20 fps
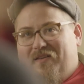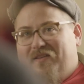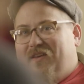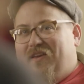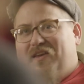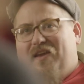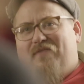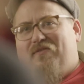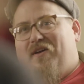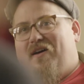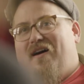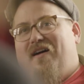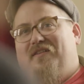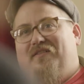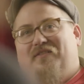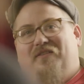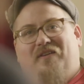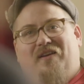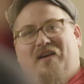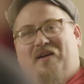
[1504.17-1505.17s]
Like, you have a
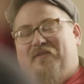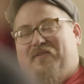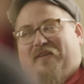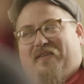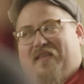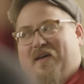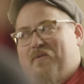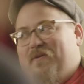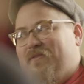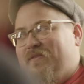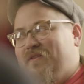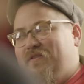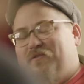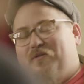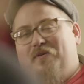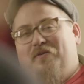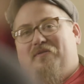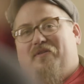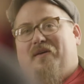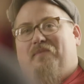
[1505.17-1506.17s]
college degree. I was like, that wasn't the
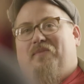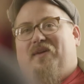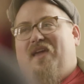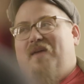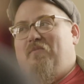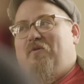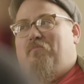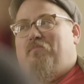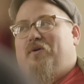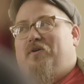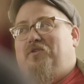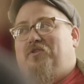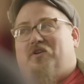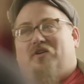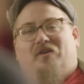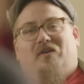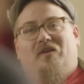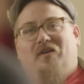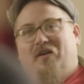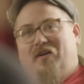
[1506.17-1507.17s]
truth. I became a
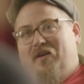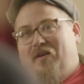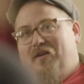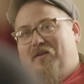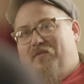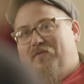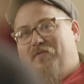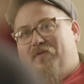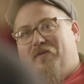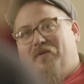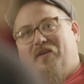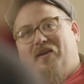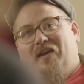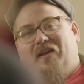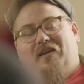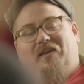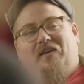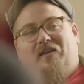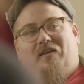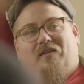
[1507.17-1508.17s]
butcher for
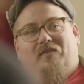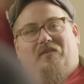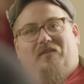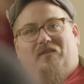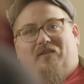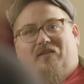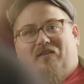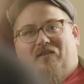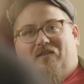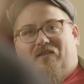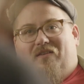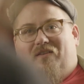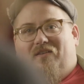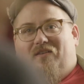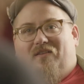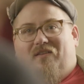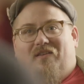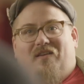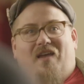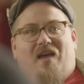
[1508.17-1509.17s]
like, you know,
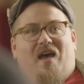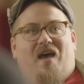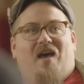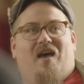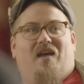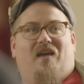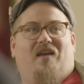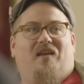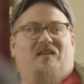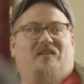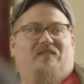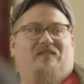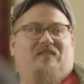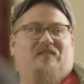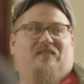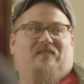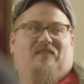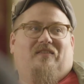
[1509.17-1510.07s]
yeah, and it's just,